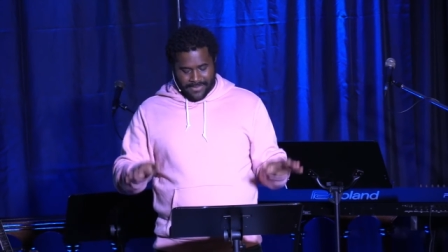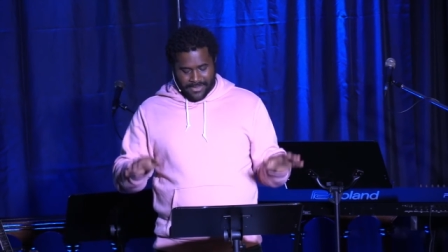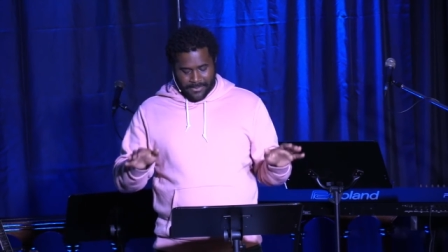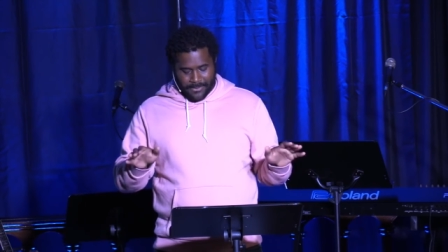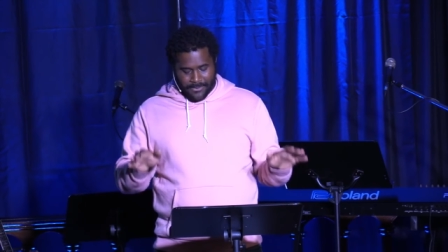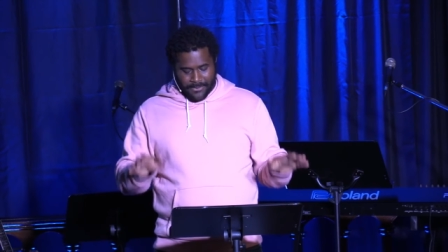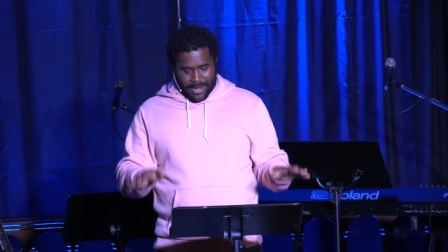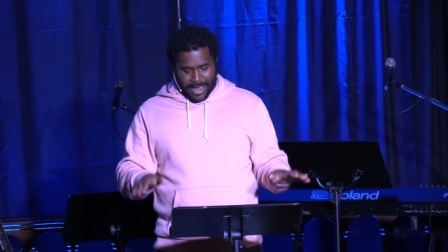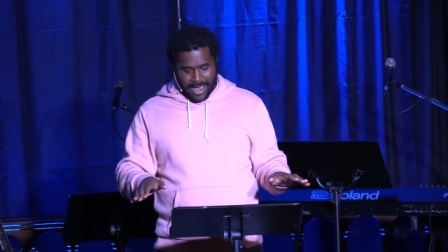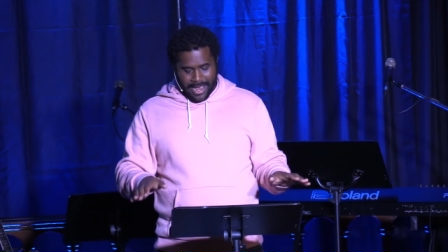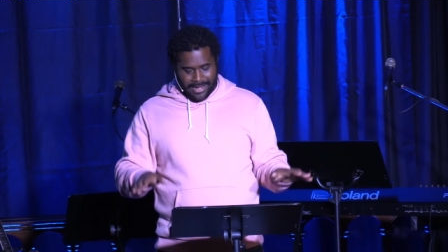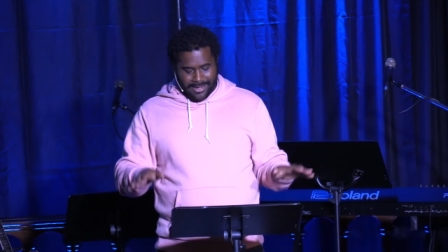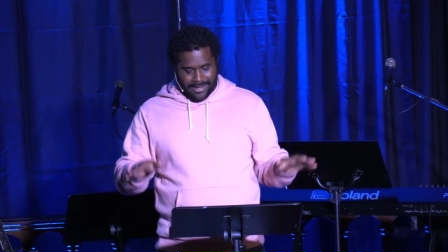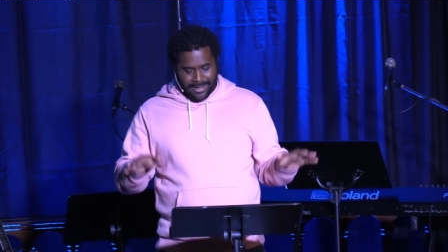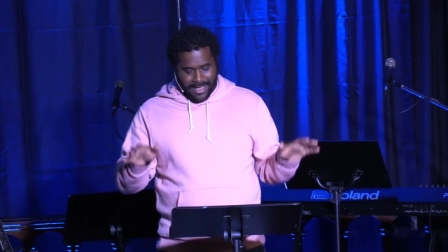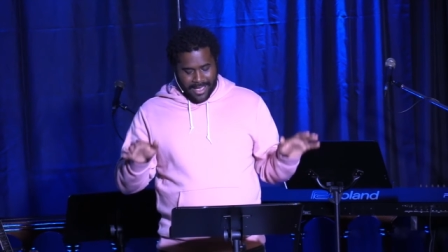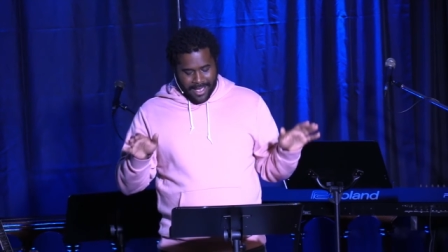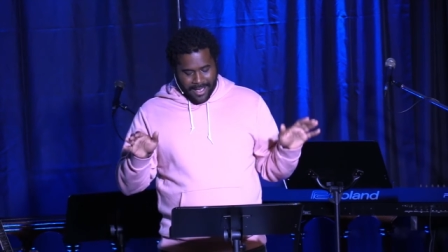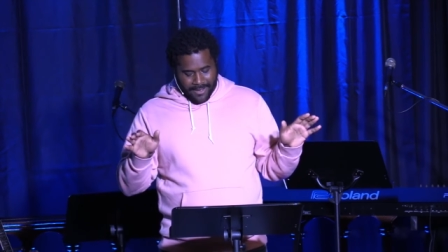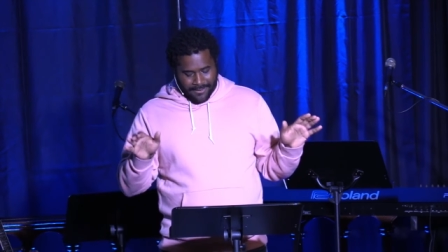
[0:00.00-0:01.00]
the
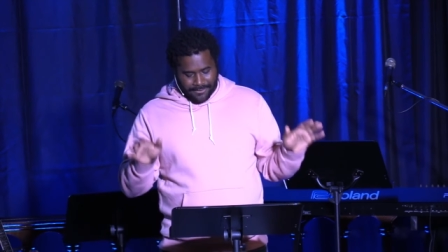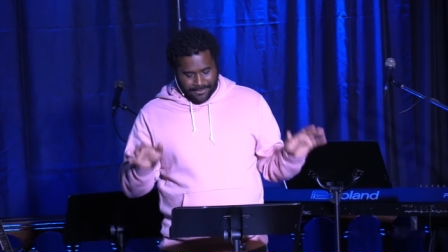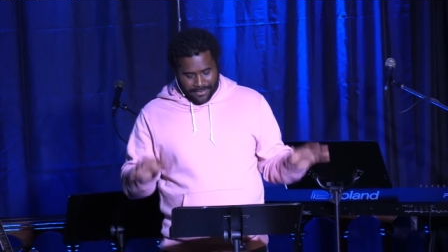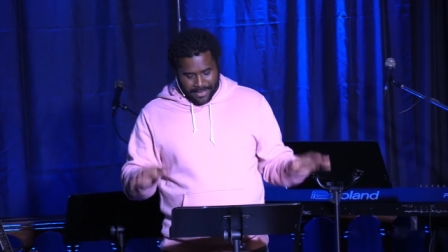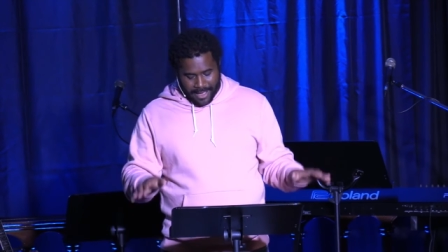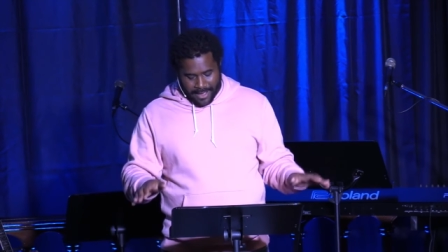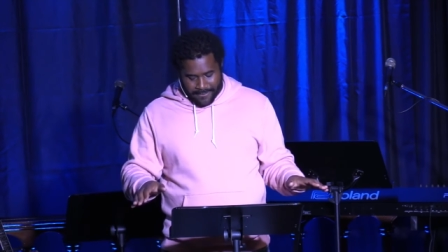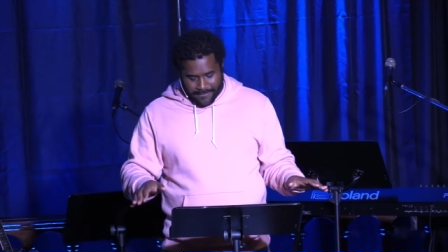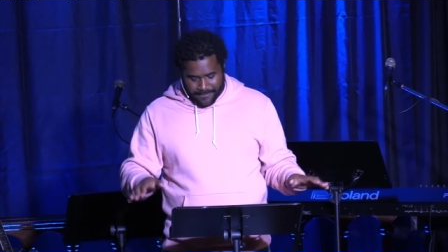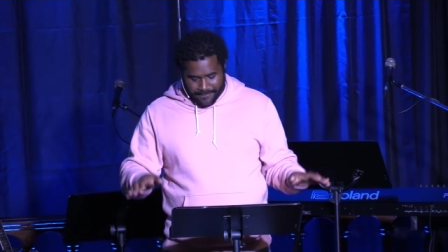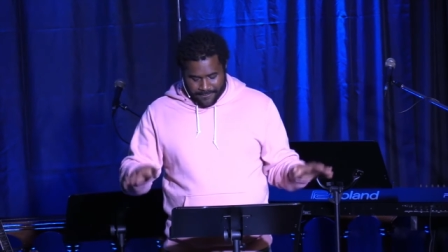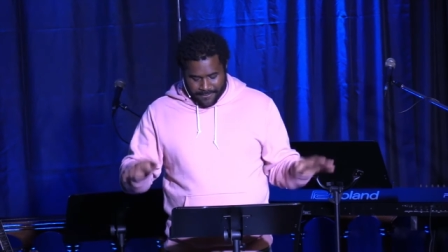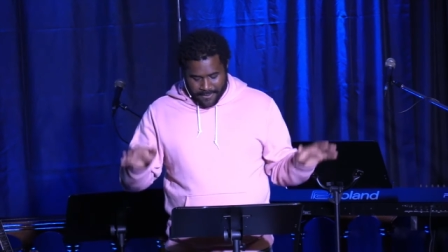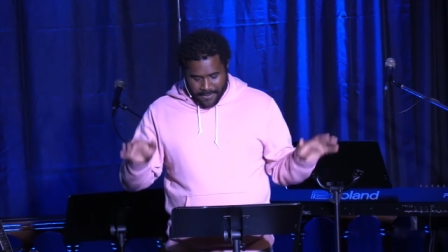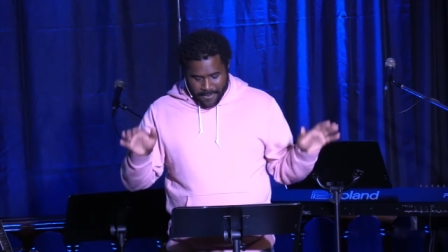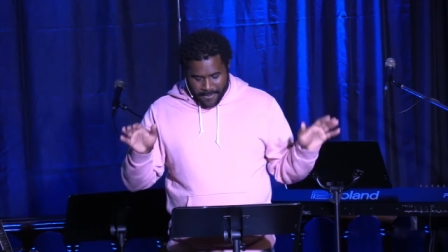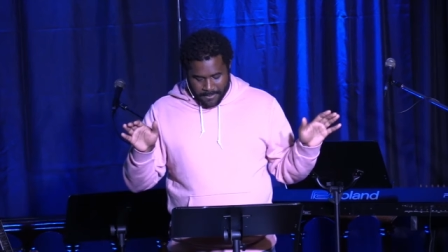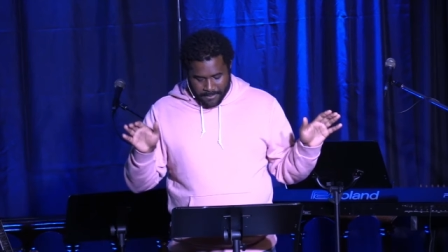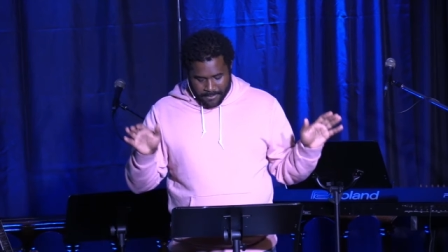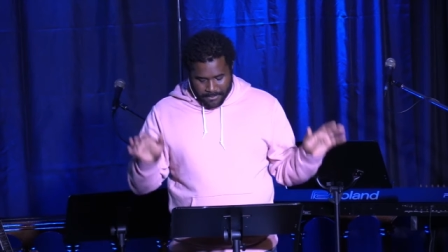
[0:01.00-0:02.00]
bread of life
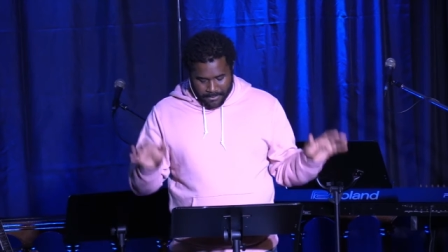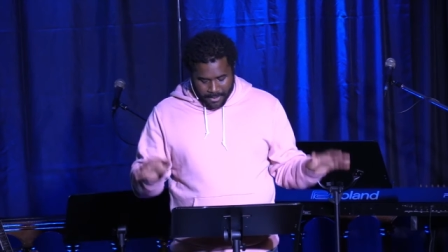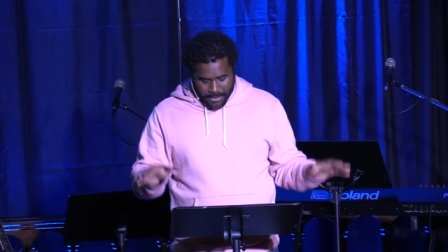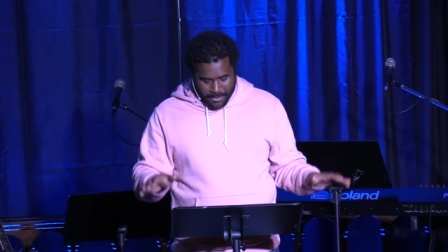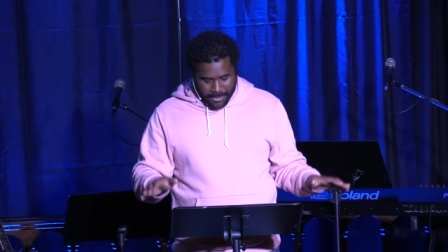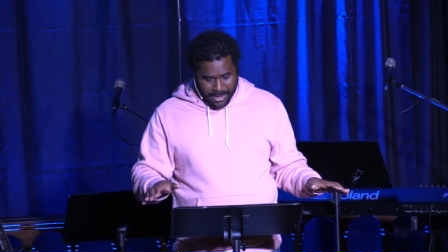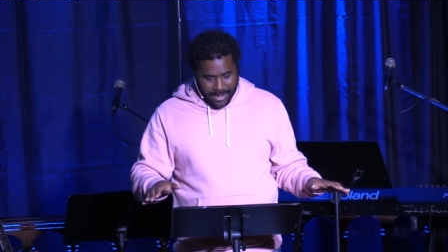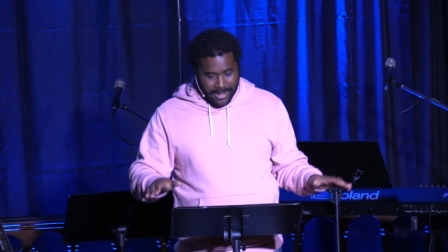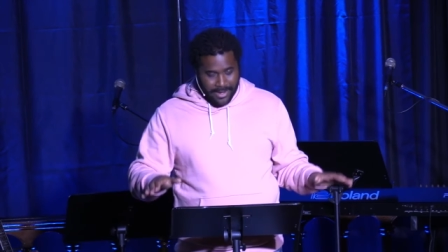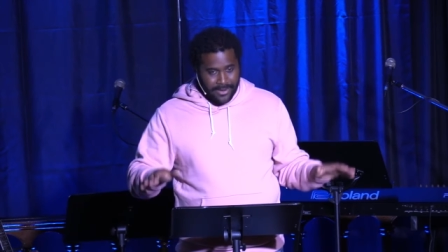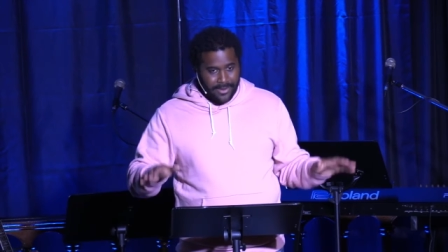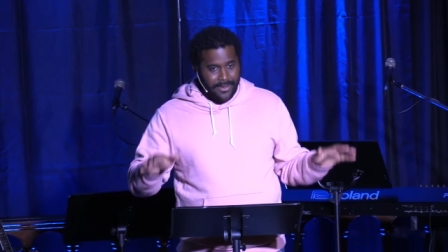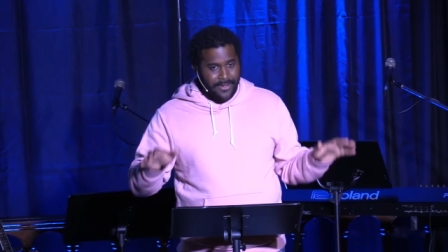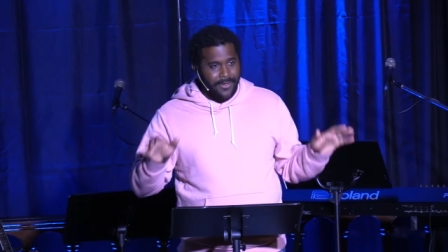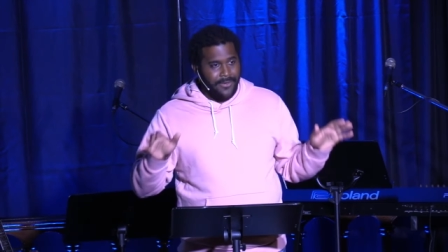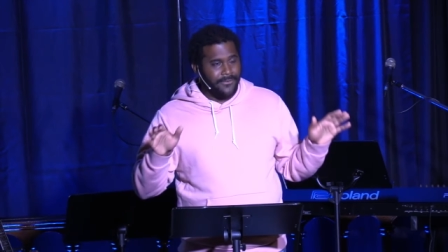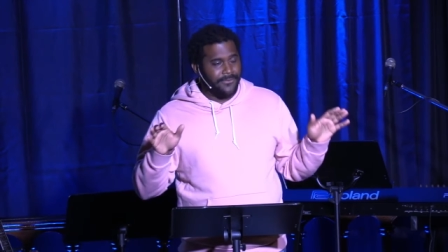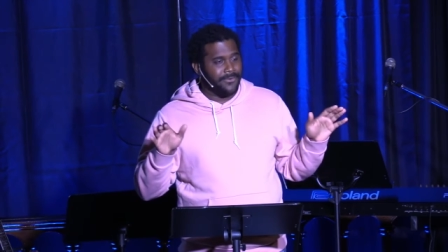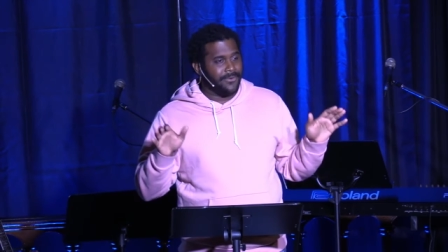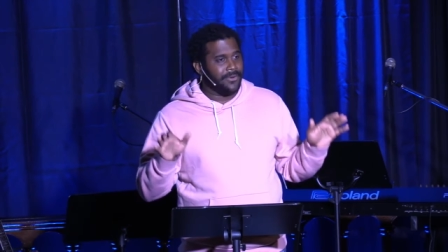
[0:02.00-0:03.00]
broken
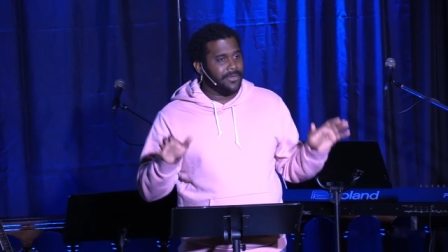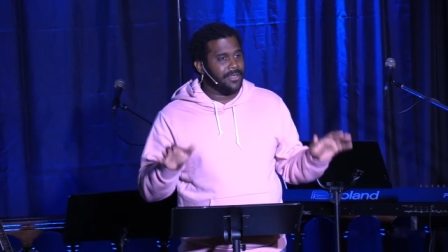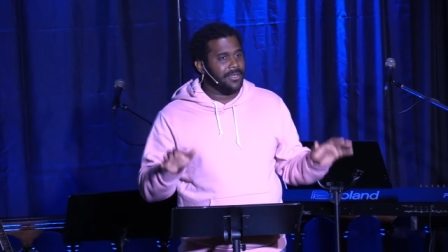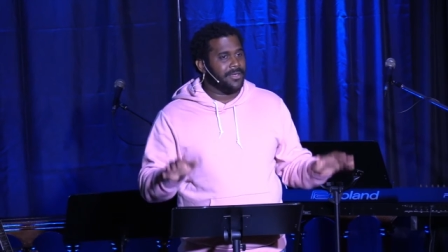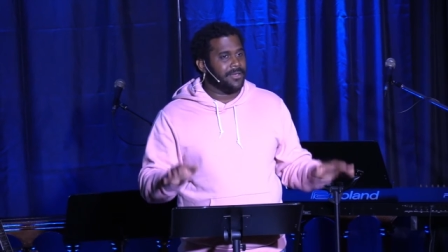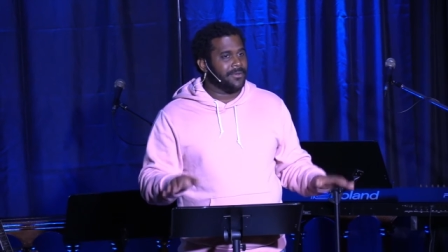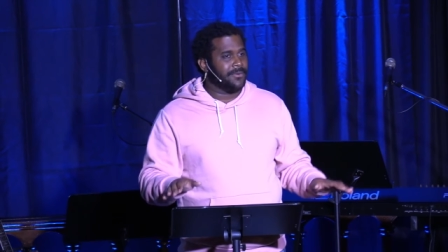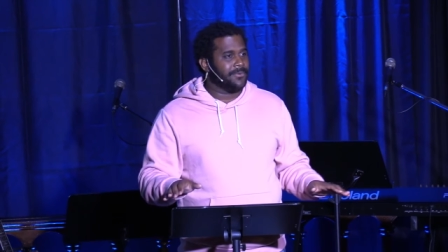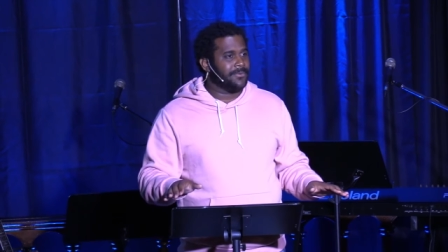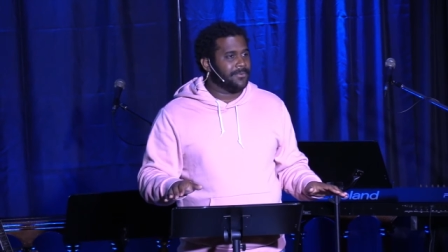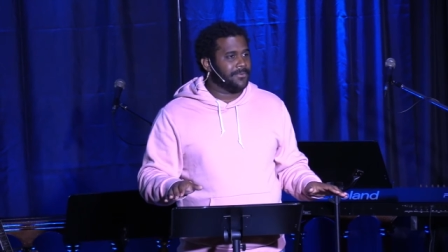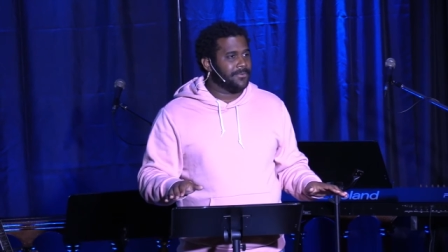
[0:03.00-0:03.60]
for you.